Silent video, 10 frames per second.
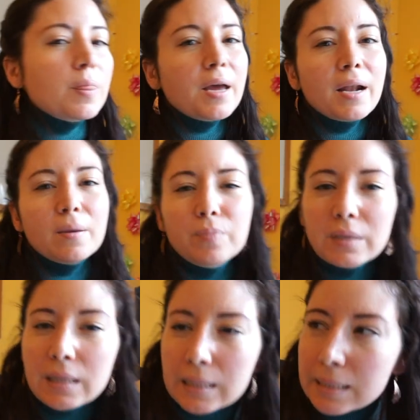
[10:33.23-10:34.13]
I
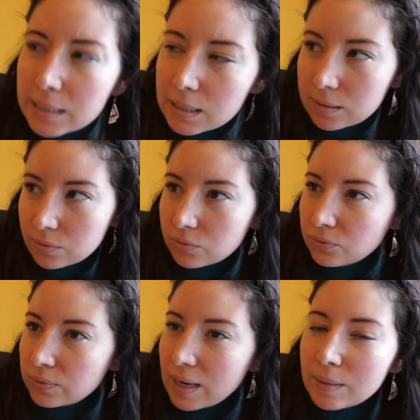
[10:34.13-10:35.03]

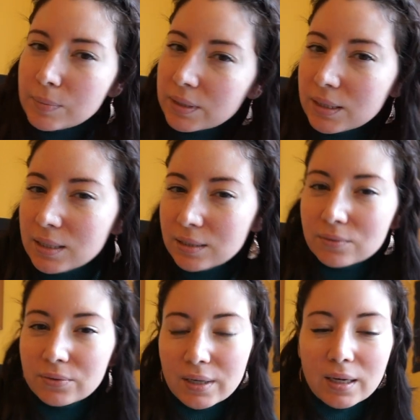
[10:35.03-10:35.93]
believe
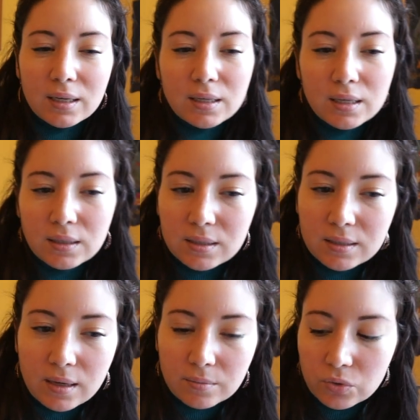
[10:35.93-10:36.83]
that in
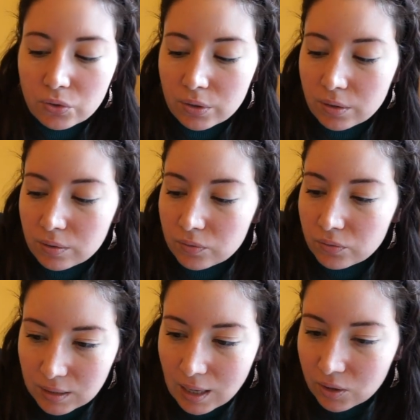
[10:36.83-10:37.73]
some sort of
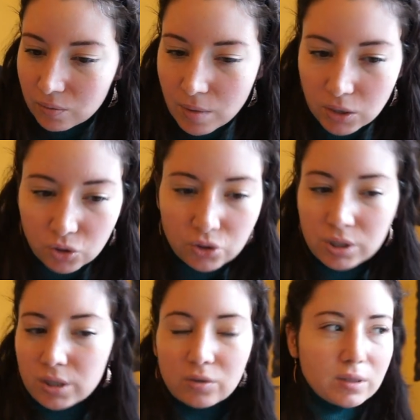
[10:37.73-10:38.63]

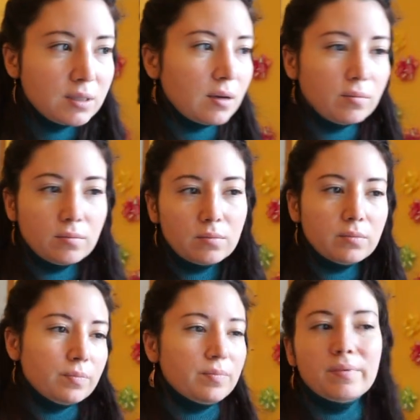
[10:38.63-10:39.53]
documentary or
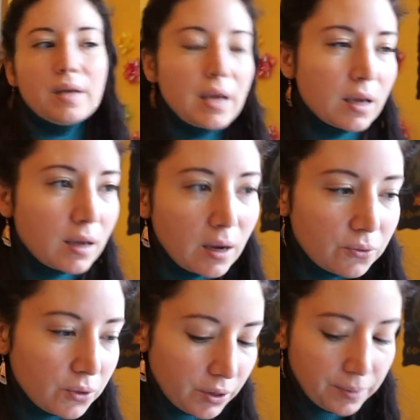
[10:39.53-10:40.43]
something
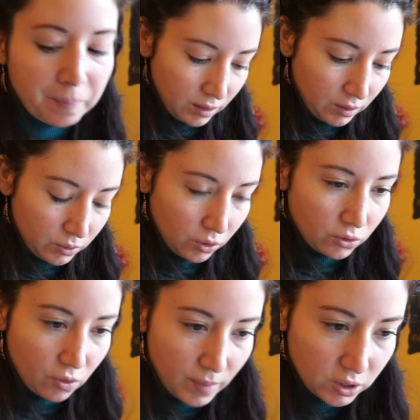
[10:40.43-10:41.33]
out there, it was
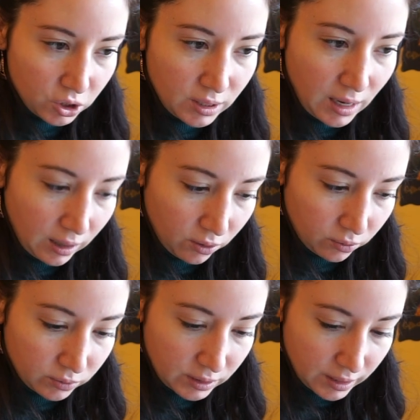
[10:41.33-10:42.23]
also mentioned
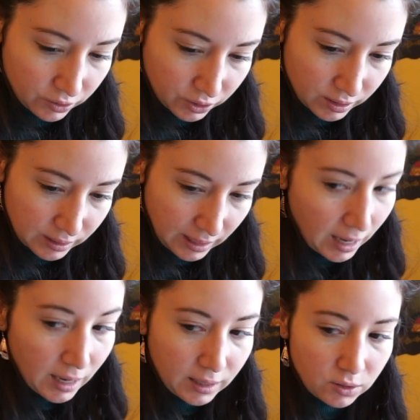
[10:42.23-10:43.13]
how Taylor's
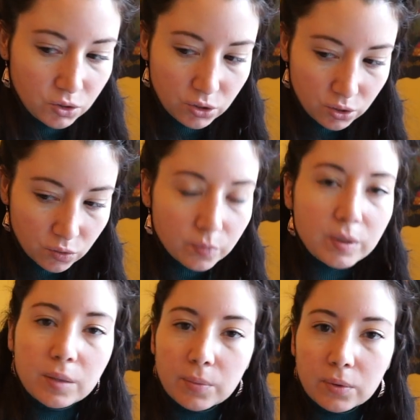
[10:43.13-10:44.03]
dad knew
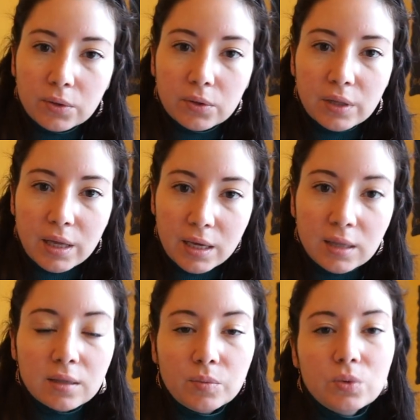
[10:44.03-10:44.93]
people
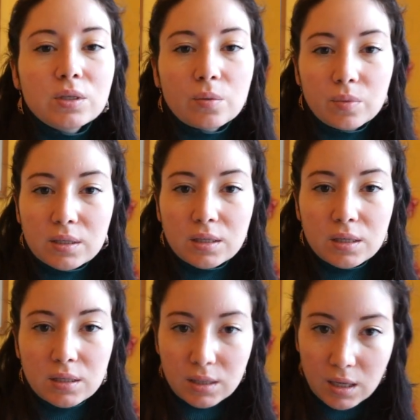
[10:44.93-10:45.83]
in the music
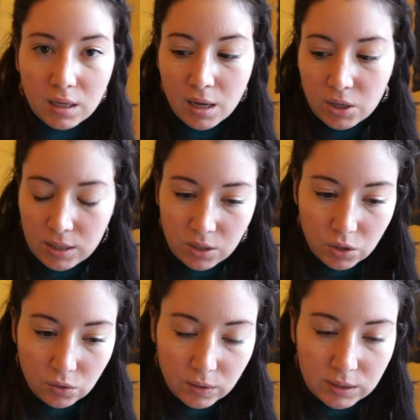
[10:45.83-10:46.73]
business. He
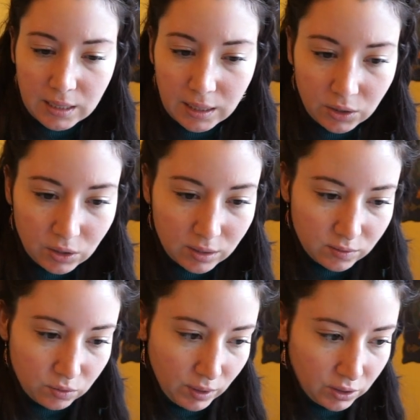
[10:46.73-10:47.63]
knew
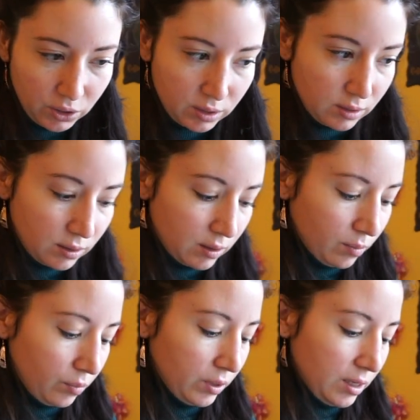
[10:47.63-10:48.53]
executives, record
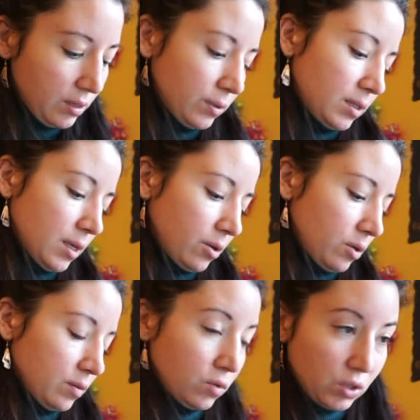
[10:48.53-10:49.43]
company
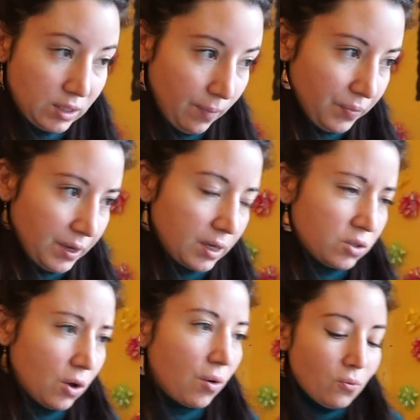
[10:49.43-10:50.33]
executives or something.
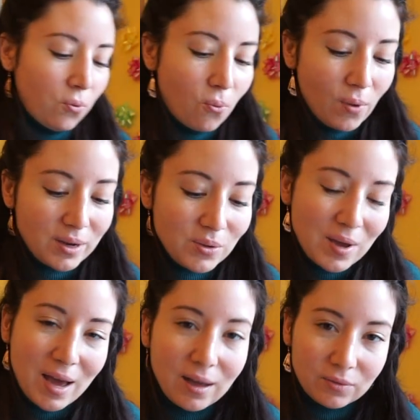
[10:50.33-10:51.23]
So when you
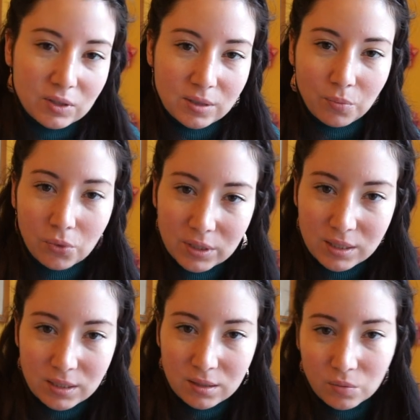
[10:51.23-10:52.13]
have a support
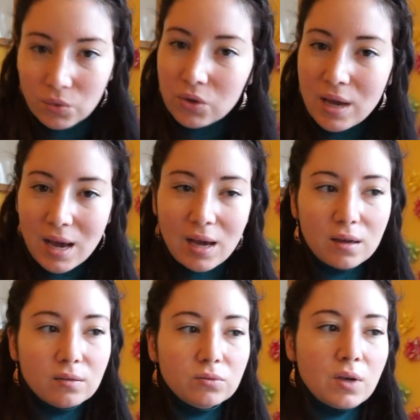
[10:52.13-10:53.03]
system, when you
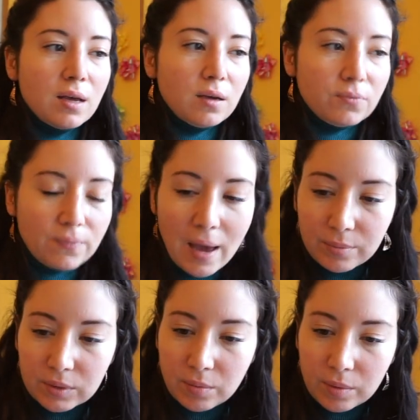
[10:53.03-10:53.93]
have
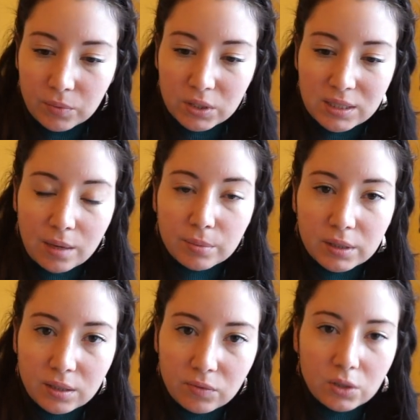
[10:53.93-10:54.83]
family members that
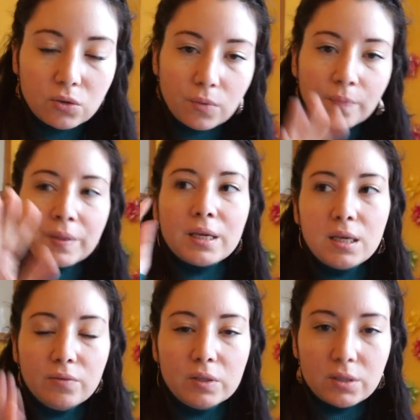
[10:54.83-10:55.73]
believe in you,
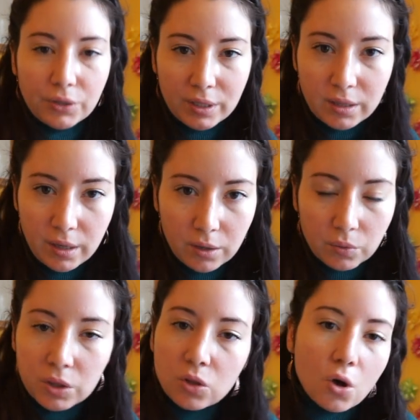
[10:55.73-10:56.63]
even starting there
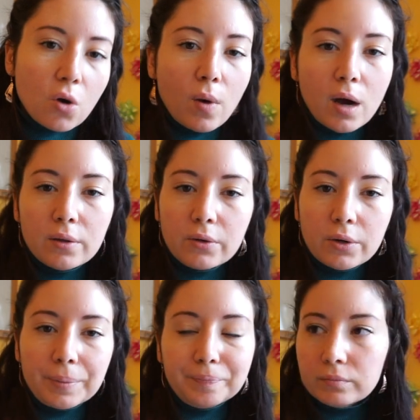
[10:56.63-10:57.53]
with no
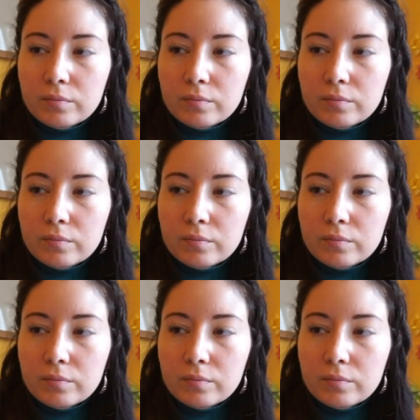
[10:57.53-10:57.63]
other